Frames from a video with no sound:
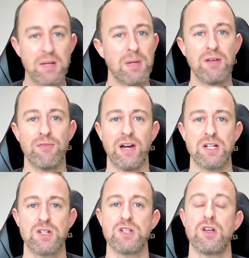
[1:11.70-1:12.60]
many
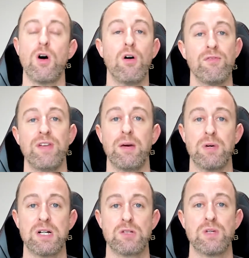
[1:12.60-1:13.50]
manufacturers of
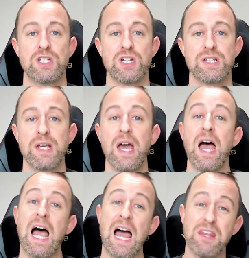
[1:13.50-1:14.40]
network switches,
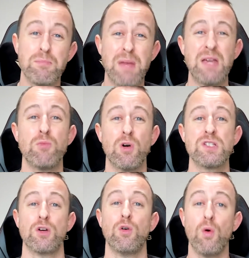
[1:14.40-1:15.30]
and the main
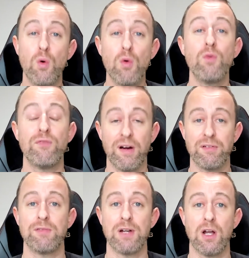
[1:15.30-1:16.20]
ones are all
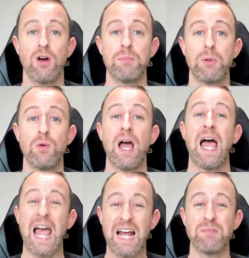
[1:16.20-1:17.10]
very reliable
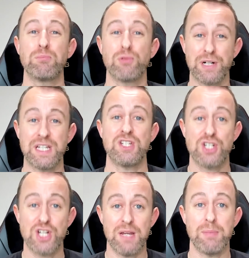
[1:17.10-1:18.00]
and pretty
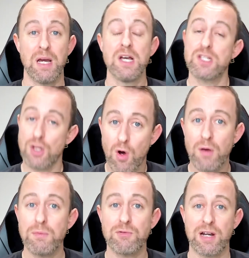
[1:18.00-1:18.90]
cheap. So I
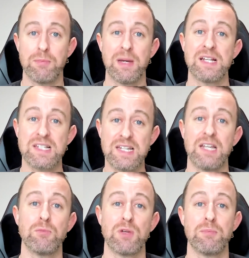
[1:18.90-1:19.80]
would recommend
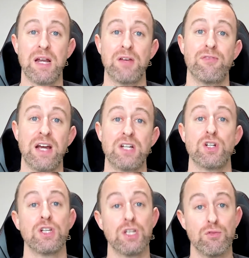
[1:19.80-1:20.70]
sticking with a manufacturer
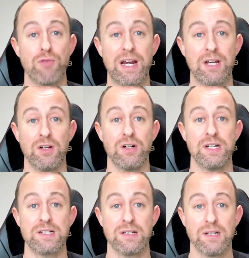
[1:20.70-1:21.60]
that you
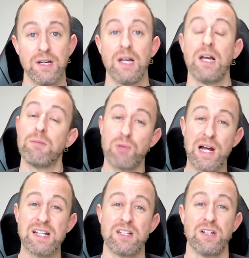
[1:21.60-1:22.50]
recognize.
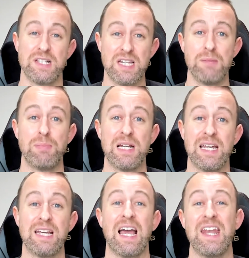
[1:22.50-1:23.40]
Brands like
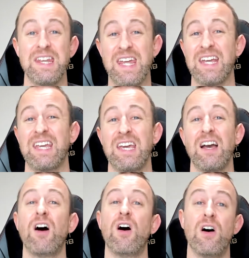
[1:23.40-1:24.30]
TP-Link and
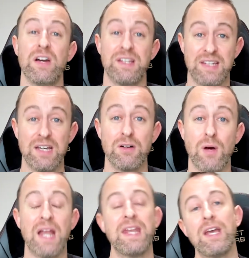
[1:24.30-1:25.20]
Netgear are ideal,
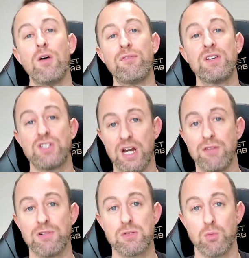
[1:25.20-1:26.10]
and they offer
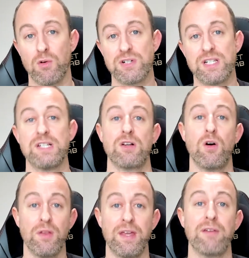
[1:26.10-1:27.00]
generous warranties
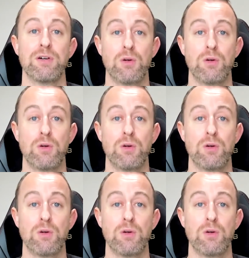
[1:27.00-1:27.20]
on their